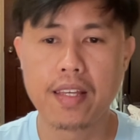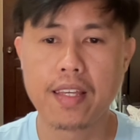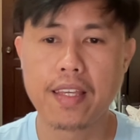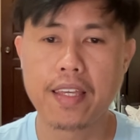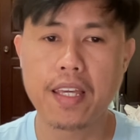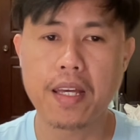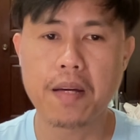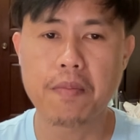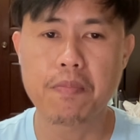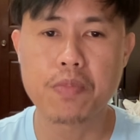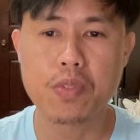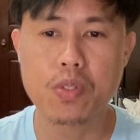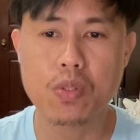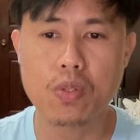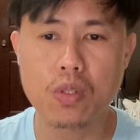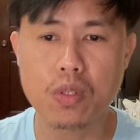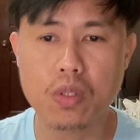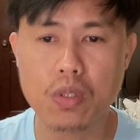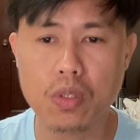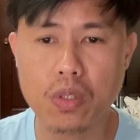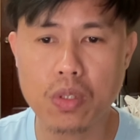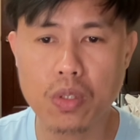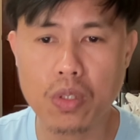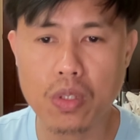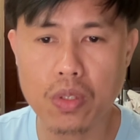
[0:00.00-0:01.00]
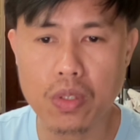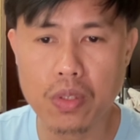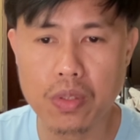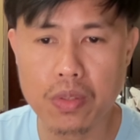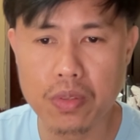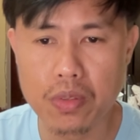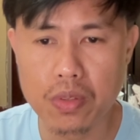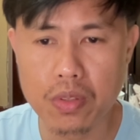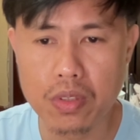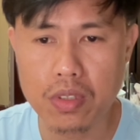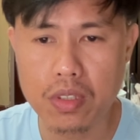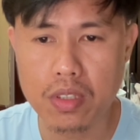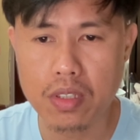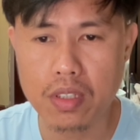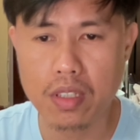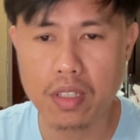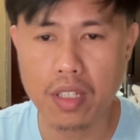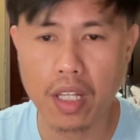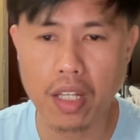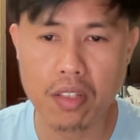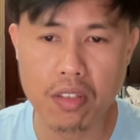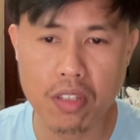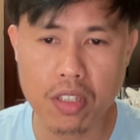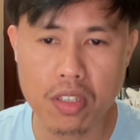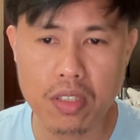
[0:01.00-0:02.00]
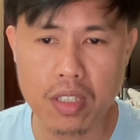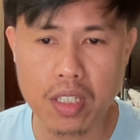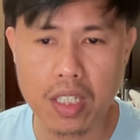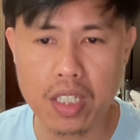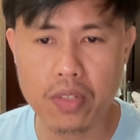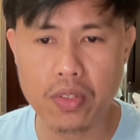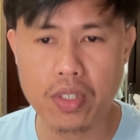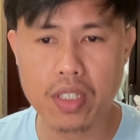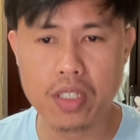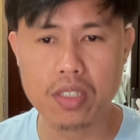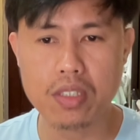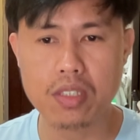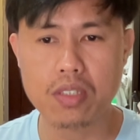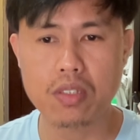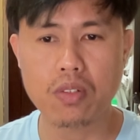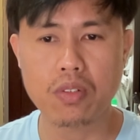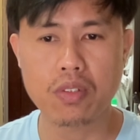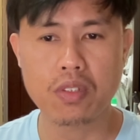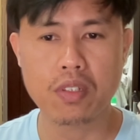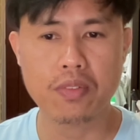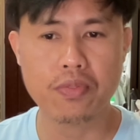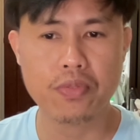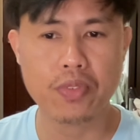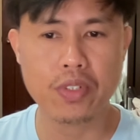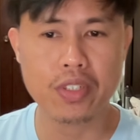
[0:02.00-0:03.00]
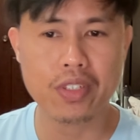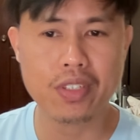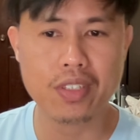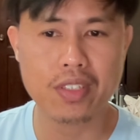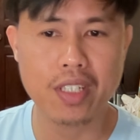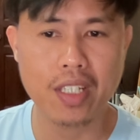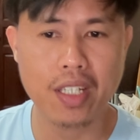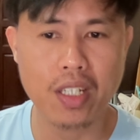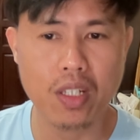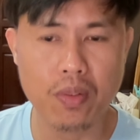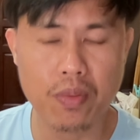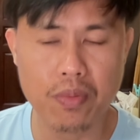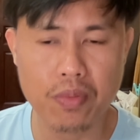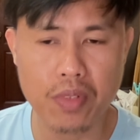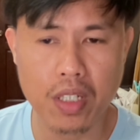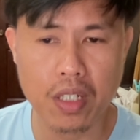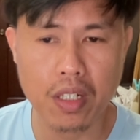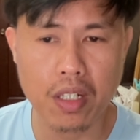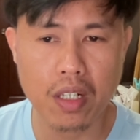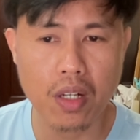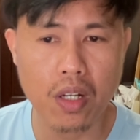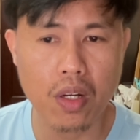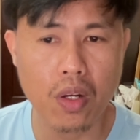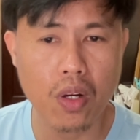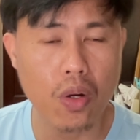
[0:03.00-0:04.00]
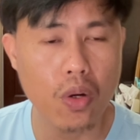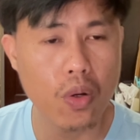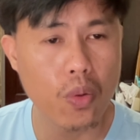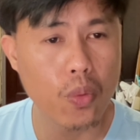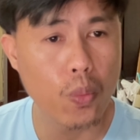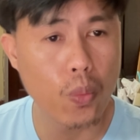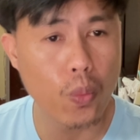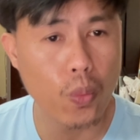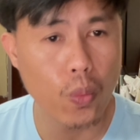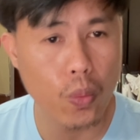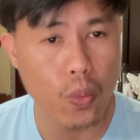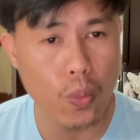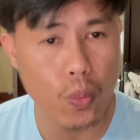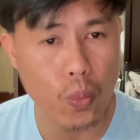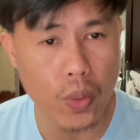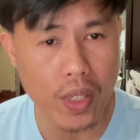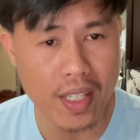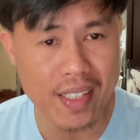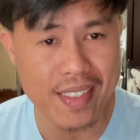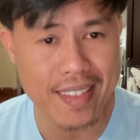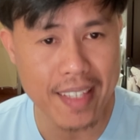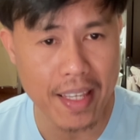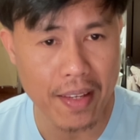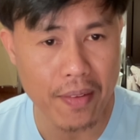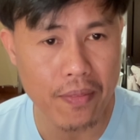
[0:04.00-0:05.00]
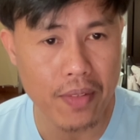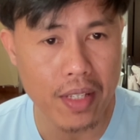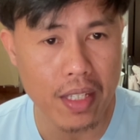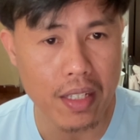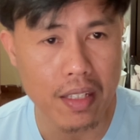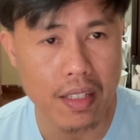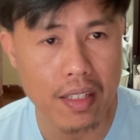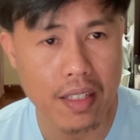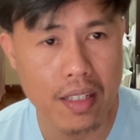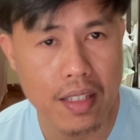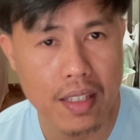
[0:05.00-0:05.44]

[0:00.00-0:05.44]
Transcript: Yeah, so ninety degrees on the first day of the week seven.